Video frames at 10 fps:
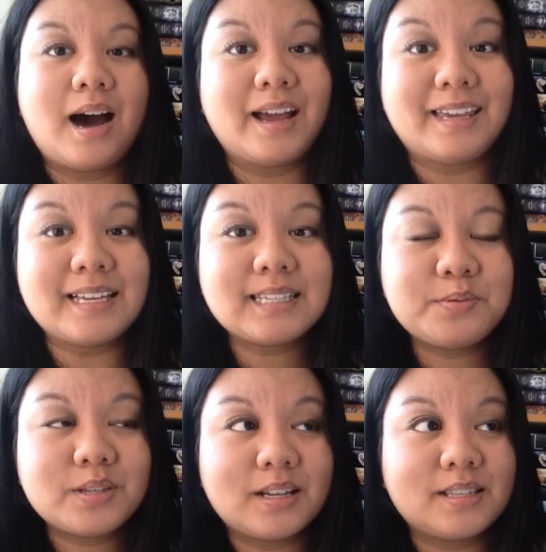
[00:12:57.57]
I guess I
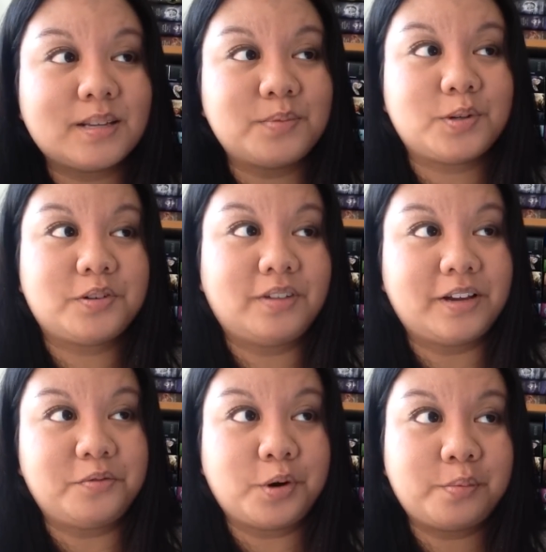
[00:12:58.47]
was on some sort of
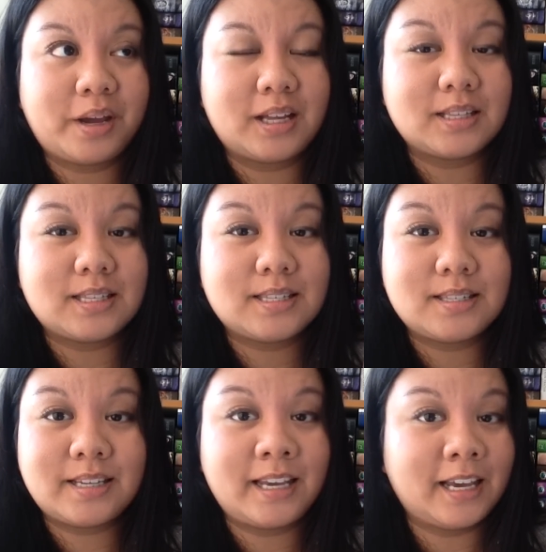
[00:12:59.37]
like
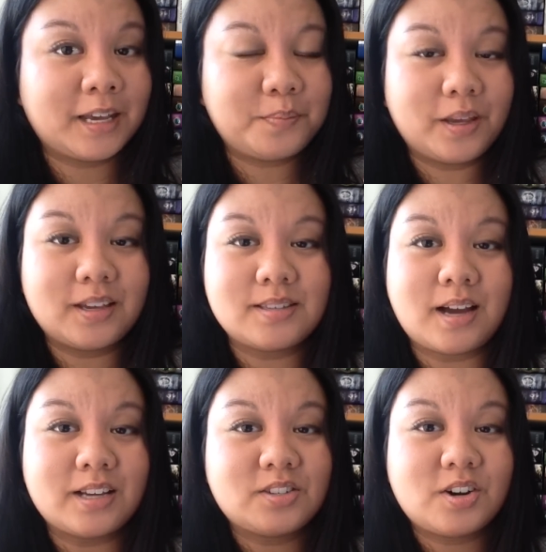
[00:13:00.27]
romance kick because
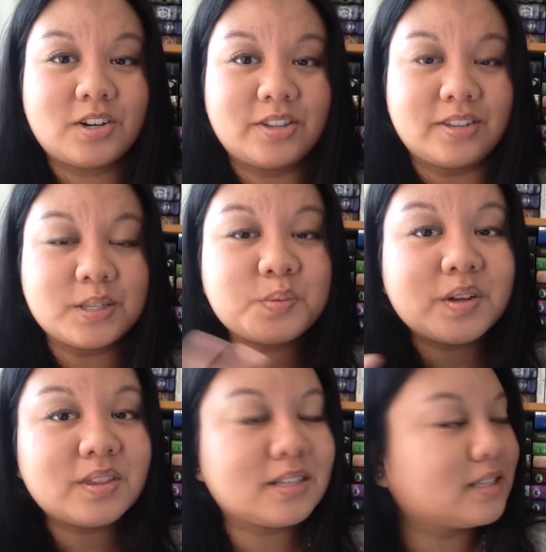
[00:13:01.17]
I started this
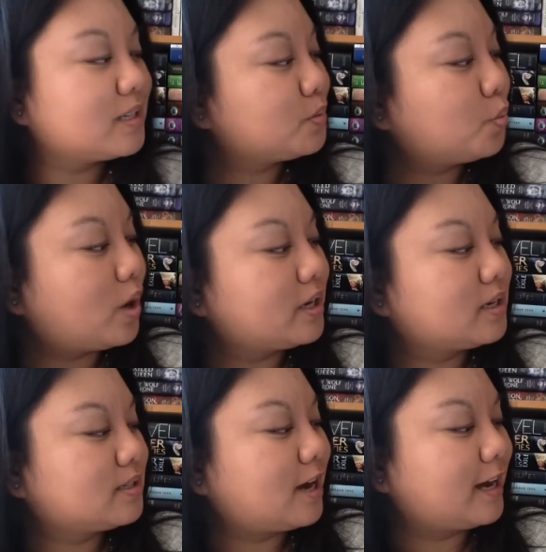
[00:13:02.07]
one this is
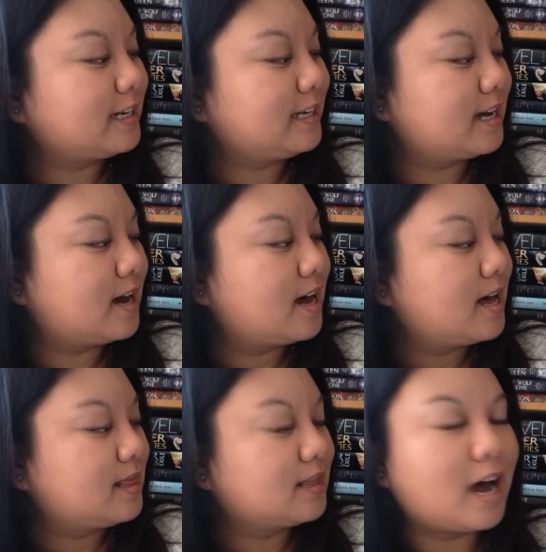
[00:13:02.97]
One Tiny
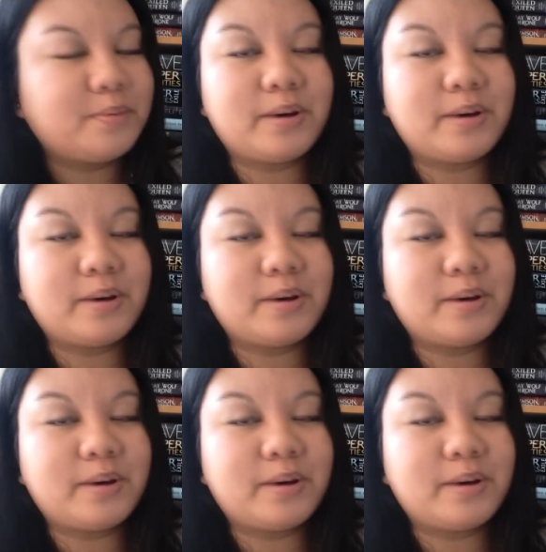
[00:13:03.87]
Lie